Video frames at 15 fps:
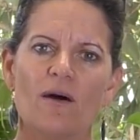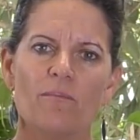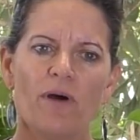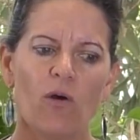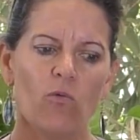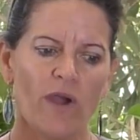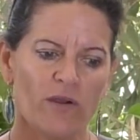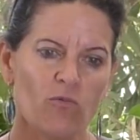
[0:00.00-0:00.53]

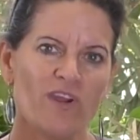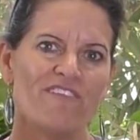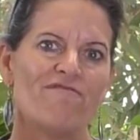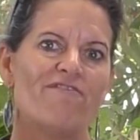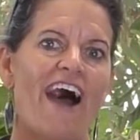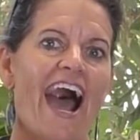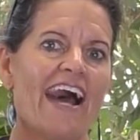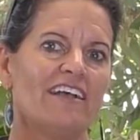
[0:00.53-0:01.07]
But when we
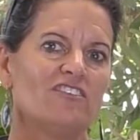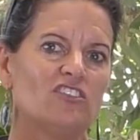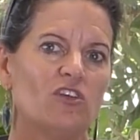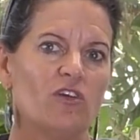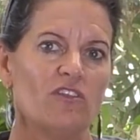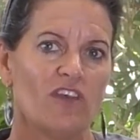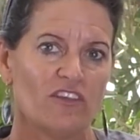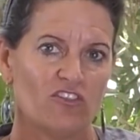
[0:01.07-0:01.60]
fast,
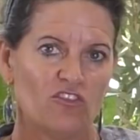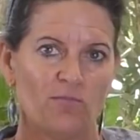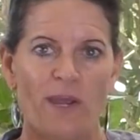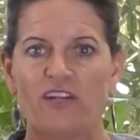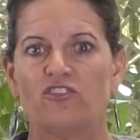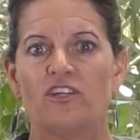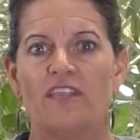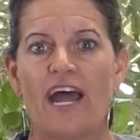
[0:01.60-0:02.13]

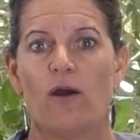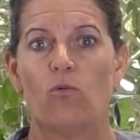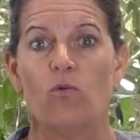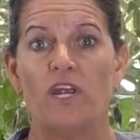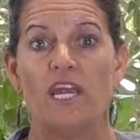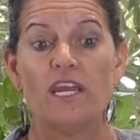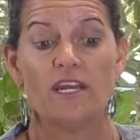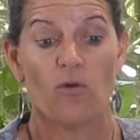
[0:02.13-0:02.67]
especially that
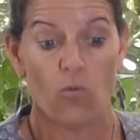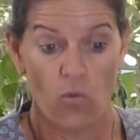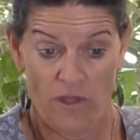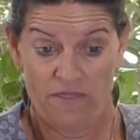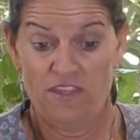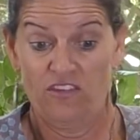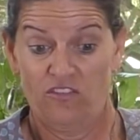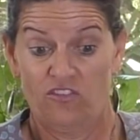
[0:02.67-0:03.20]
week,
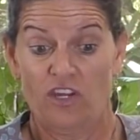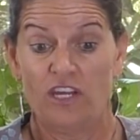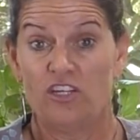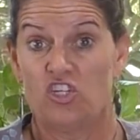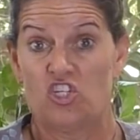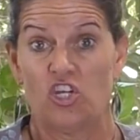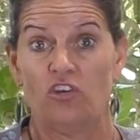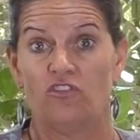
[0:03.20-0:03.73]
what this
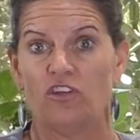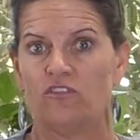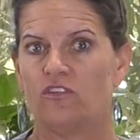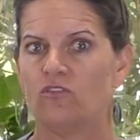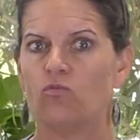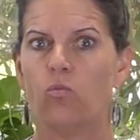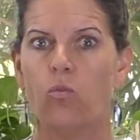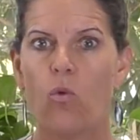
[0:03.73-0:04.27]
study shows us
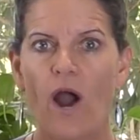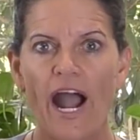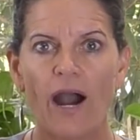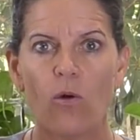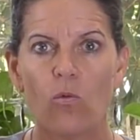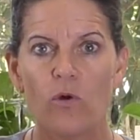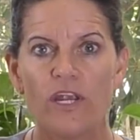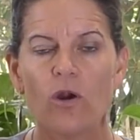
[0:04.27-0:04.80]
is,
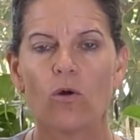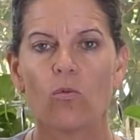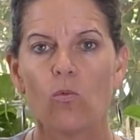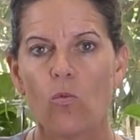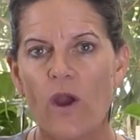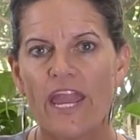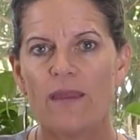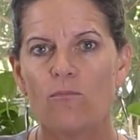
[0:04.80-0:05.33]
wow, we are
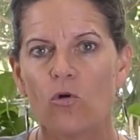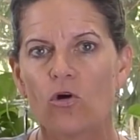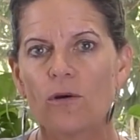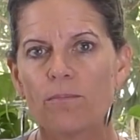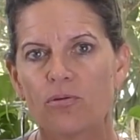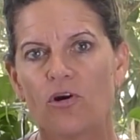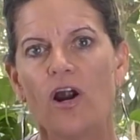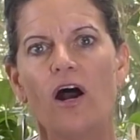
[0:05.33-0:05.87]
way more
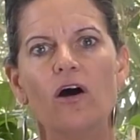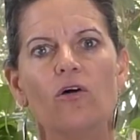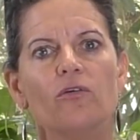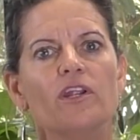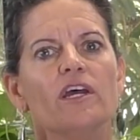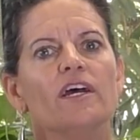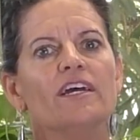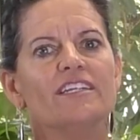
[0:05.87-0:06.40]

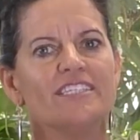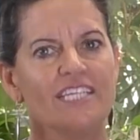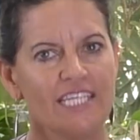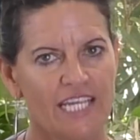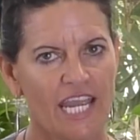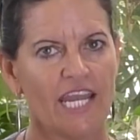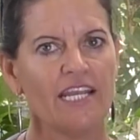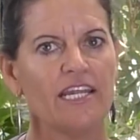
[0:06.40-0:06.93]
prone to
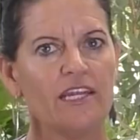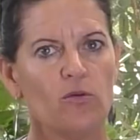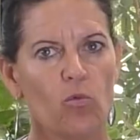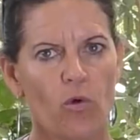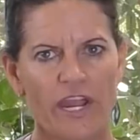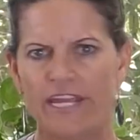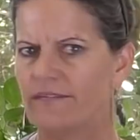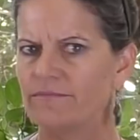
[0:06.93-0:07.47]
gaining
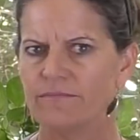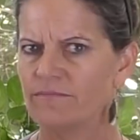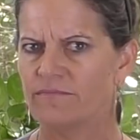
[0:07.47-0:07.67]
weight.